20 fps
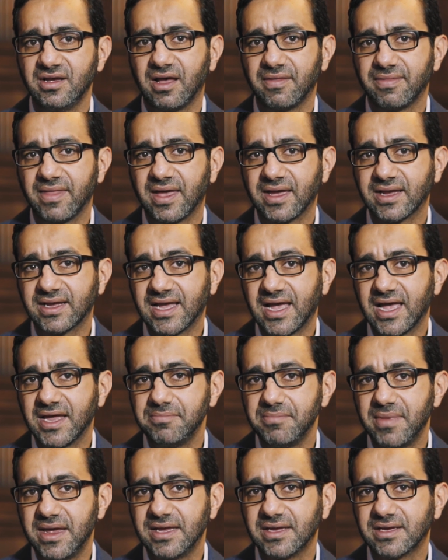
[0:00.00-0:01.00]
And that
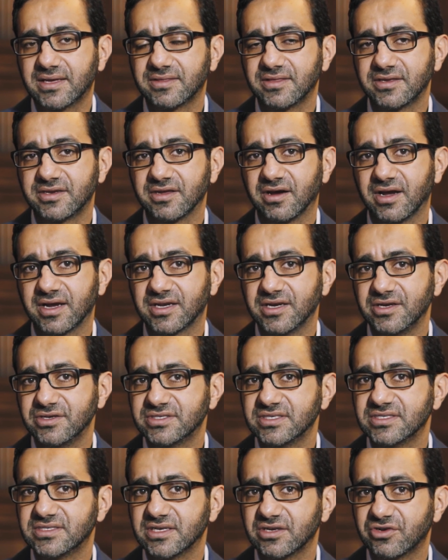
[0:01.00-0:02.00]
can make the
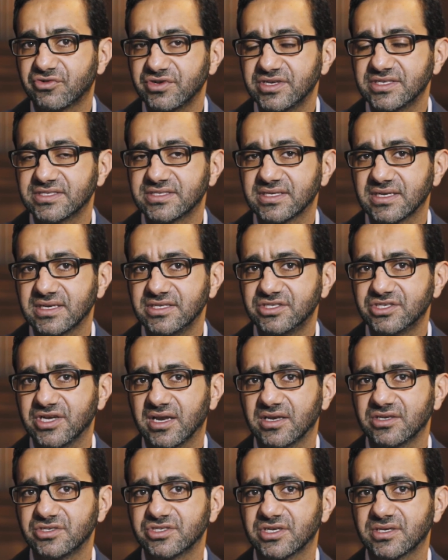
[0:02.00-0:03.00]
diagnosis increasingly
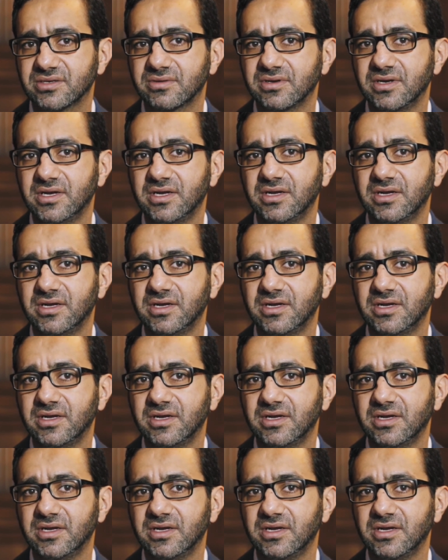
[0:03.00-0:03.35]
challenging.